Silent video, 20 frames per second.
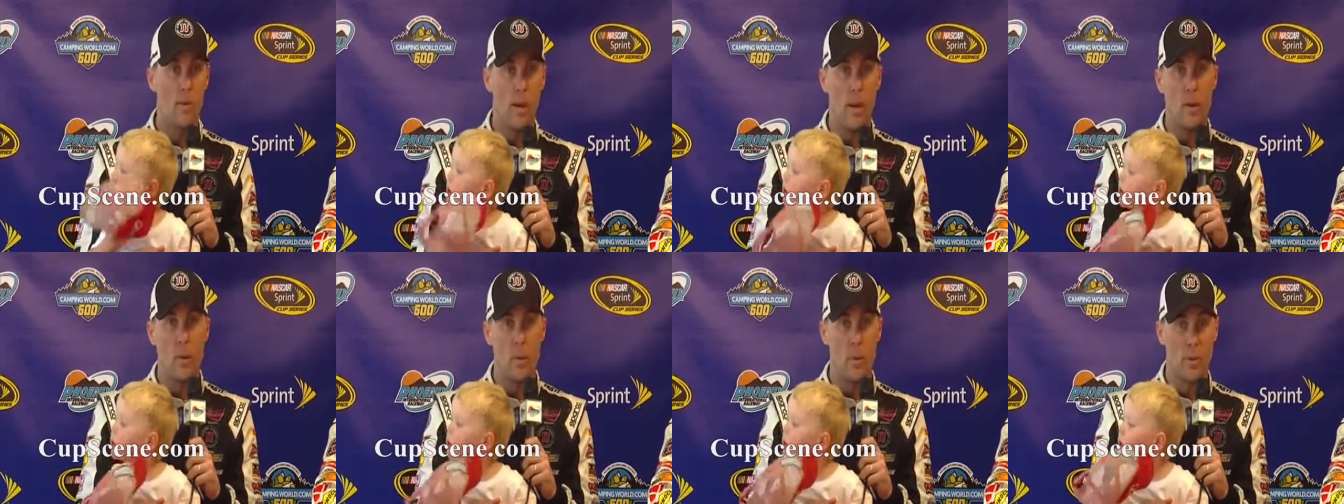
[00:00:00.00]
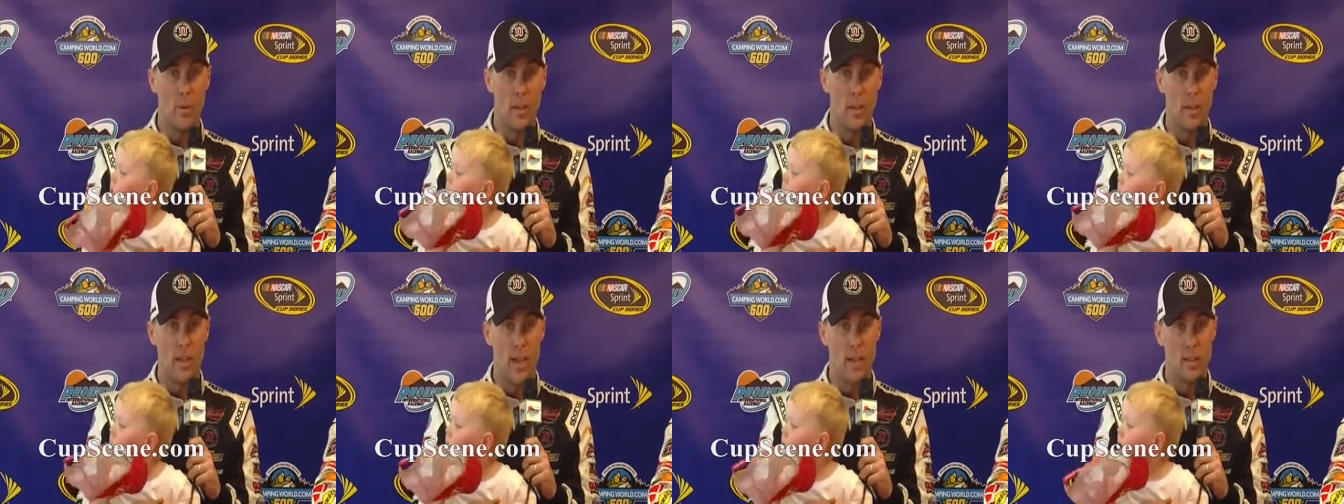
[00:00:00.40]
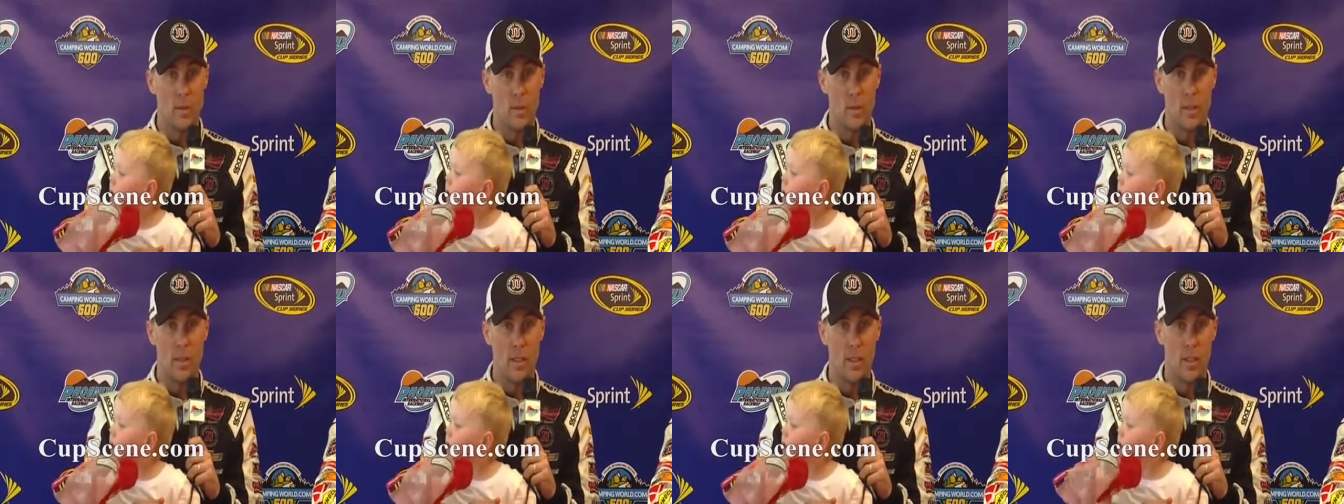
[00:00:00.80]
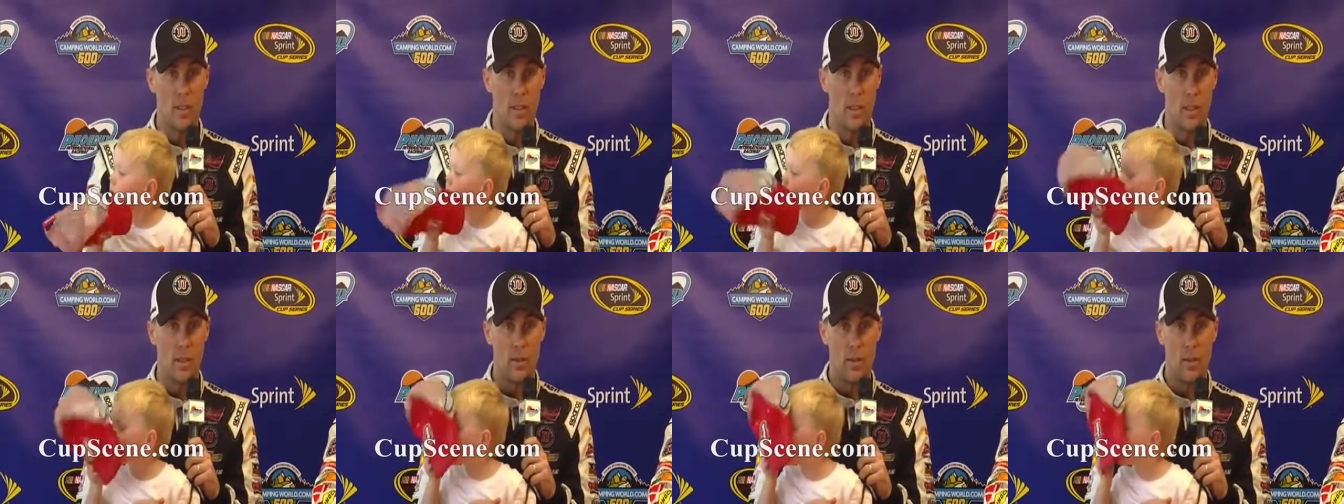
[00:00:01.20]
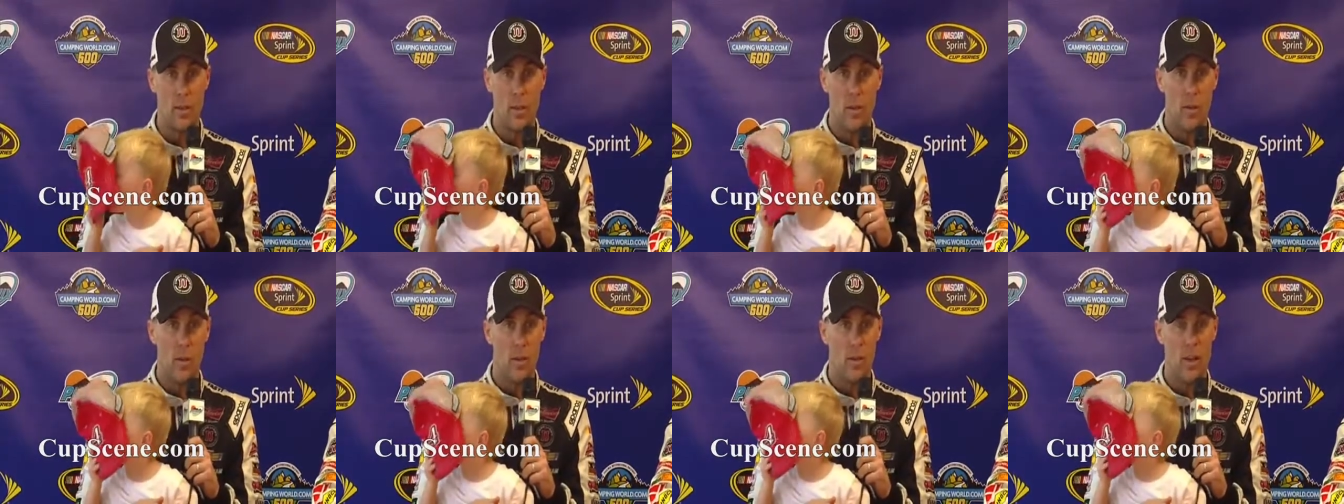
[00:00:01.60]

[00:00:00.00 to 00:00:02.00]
about what we did last week and